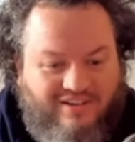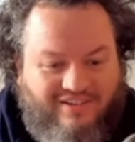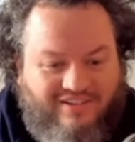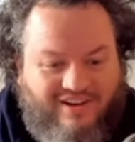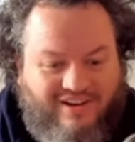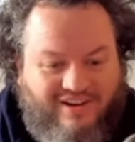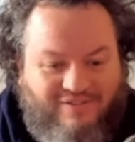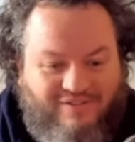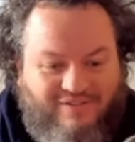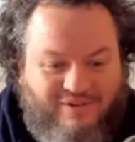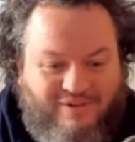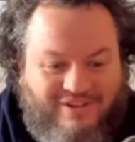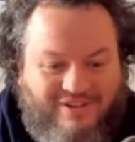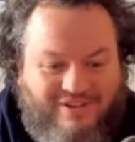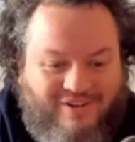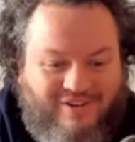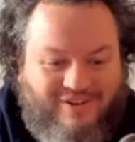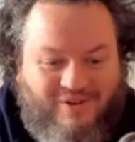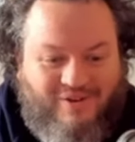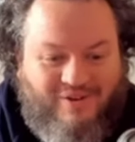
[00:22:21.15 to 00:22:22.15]
And I've looked
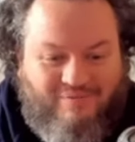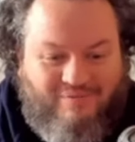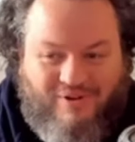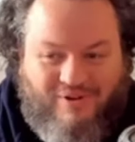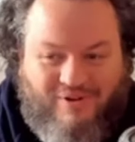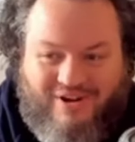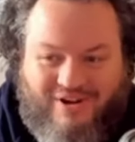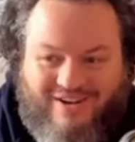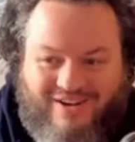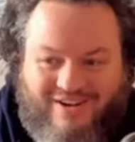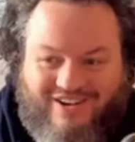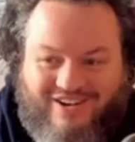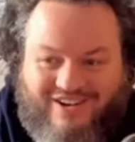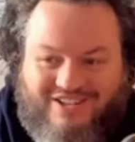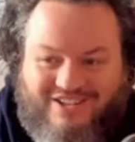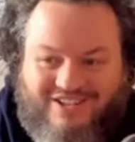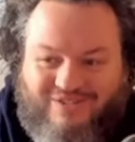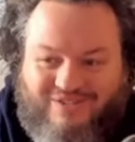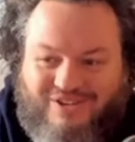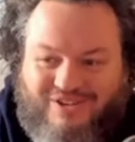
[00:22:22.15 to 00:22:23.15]
at all the
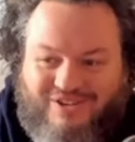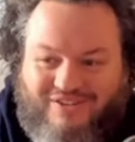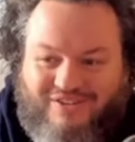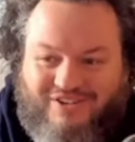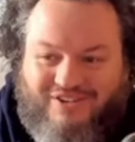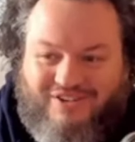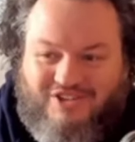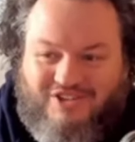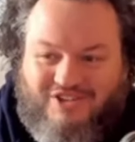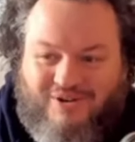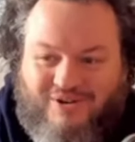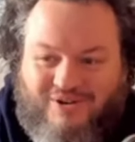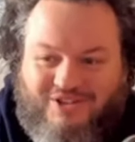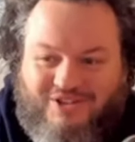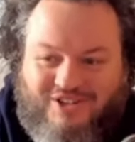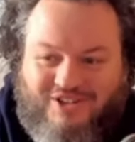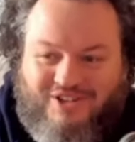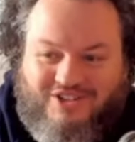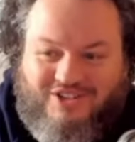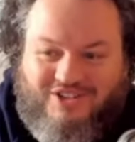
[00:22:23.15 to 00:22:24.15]
programmers. I've looked at the
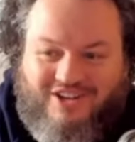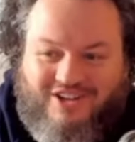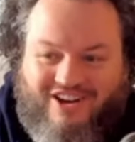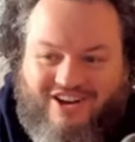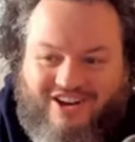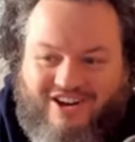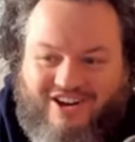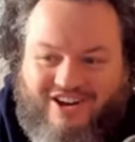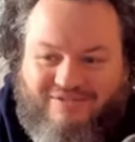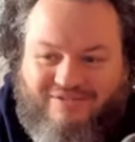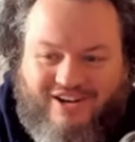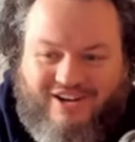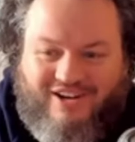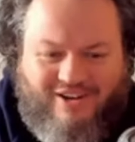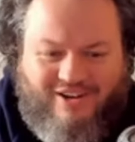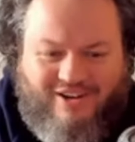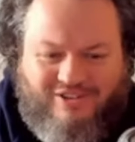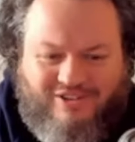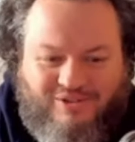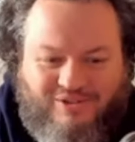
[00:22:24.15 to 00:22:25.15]
structure of stuff. I
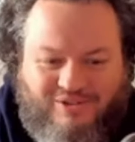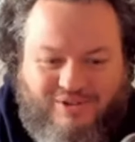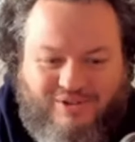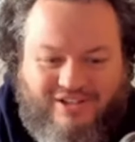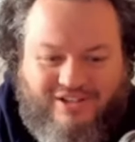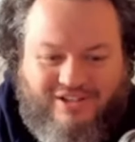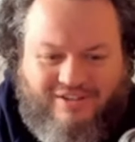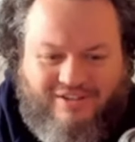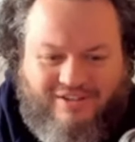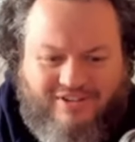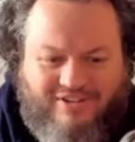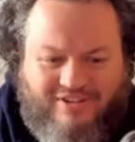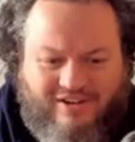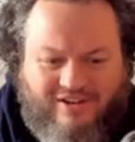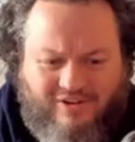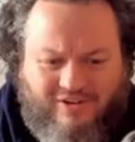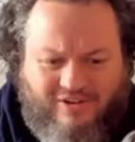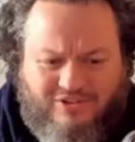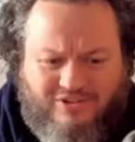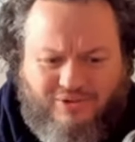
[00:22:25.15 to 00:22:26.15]
know how to do it. I've done
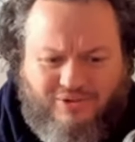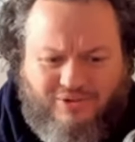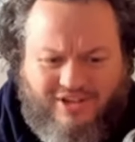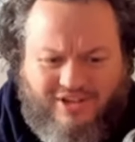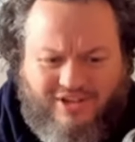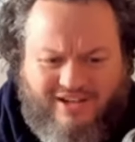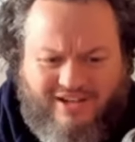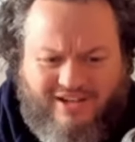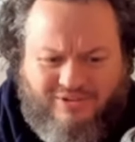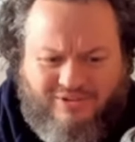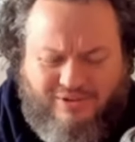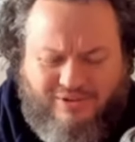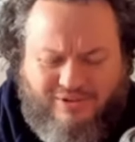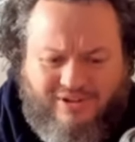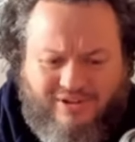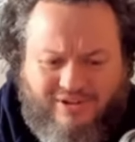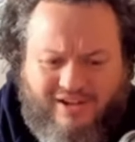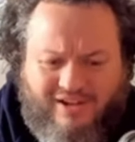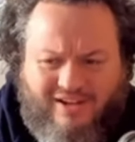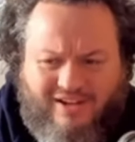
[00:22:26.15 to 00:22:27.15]
a console
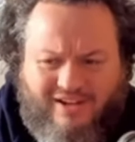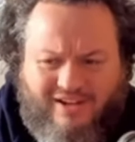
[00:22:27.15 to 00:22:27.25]
title.